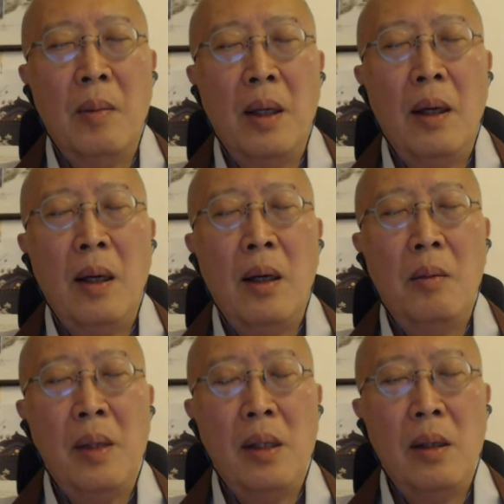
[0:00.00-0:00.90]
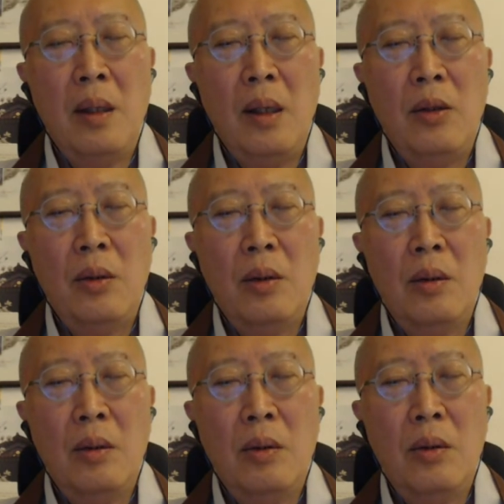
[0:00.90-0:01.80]
about how
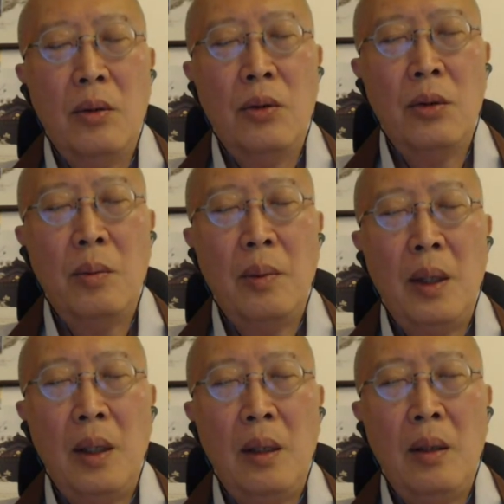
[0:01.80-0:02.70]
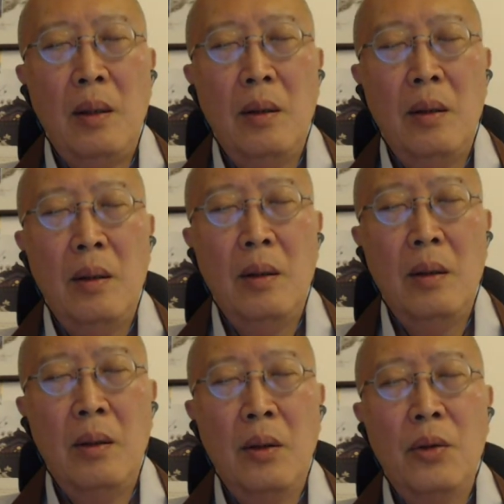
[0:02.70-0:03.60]
meditation should be
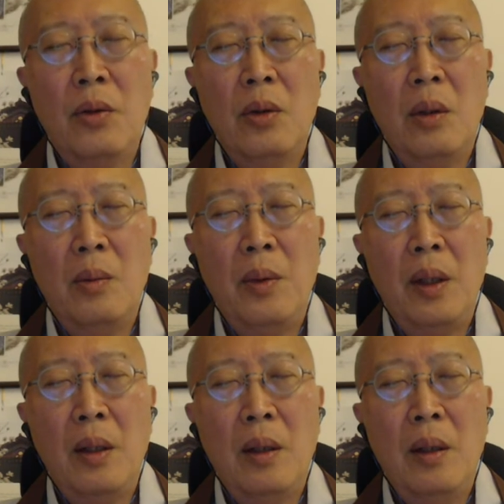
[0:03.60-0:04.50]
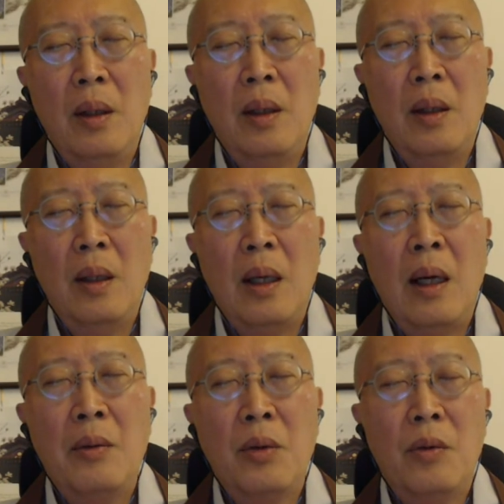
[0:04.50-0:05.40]
or should not be,
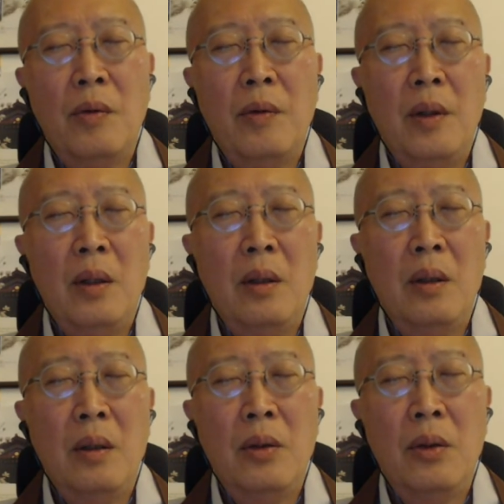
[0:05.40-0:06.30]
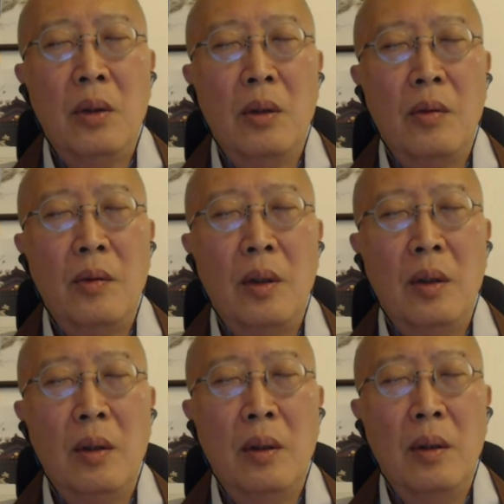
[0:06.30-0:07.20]
how it should feel or should not
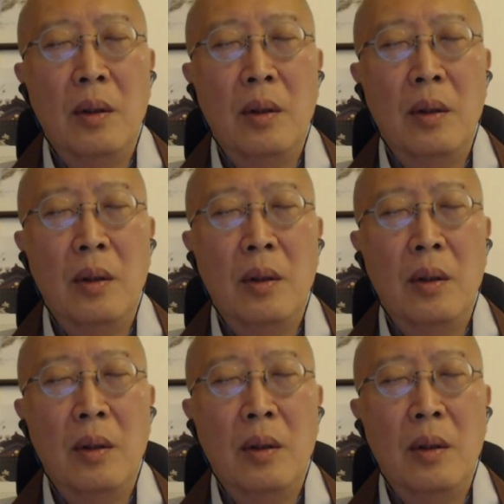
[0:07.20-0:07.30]
feel.